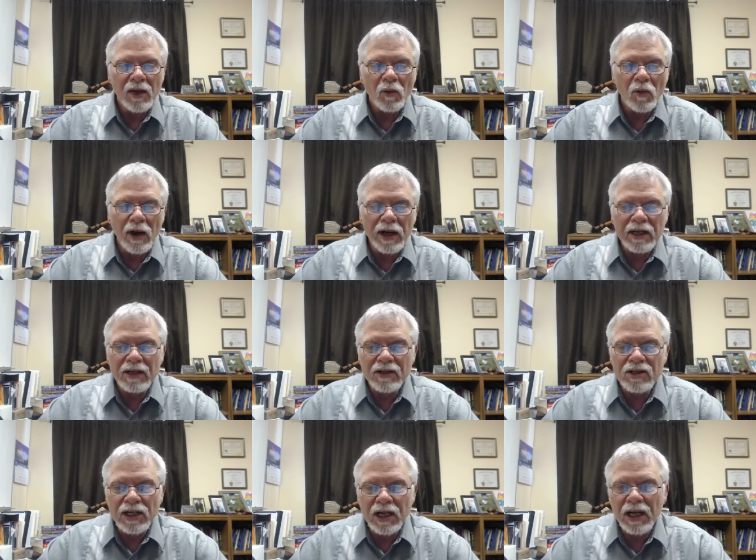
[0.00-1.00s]
wanting to
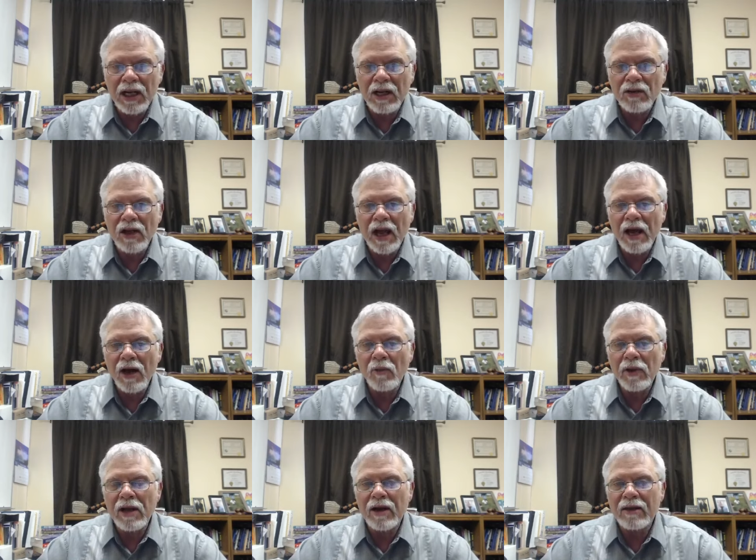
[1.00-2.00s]
change how
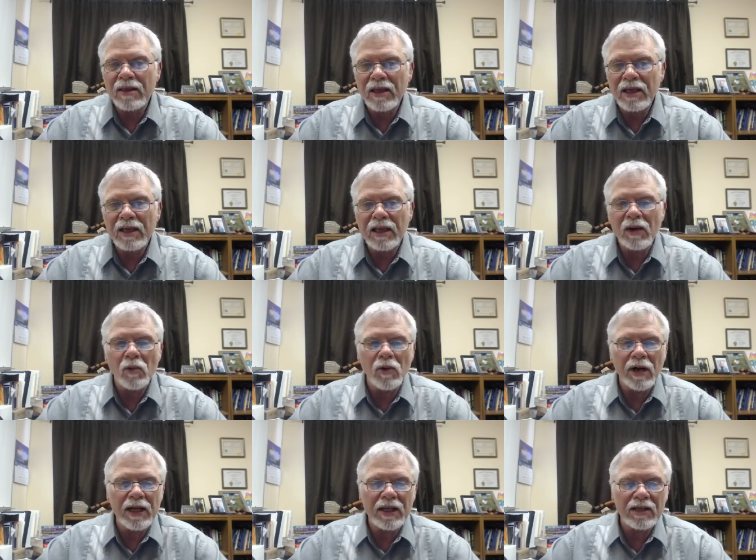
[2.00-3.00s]
we are thinking,
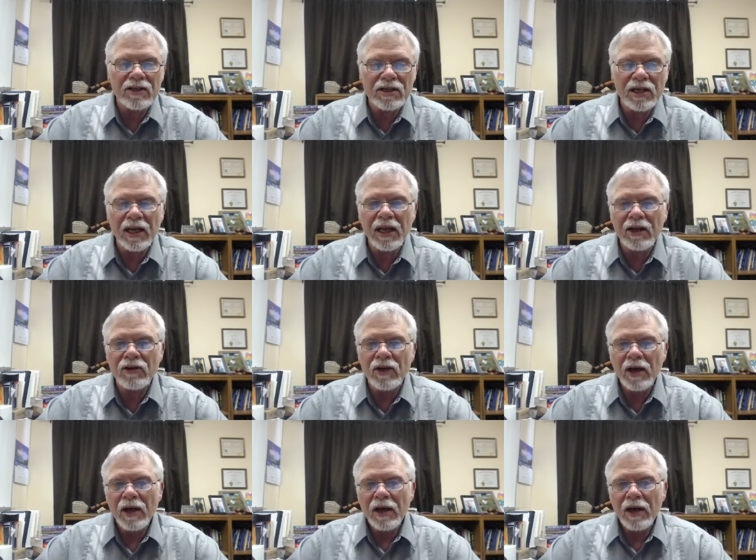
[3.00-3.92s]
wanting to change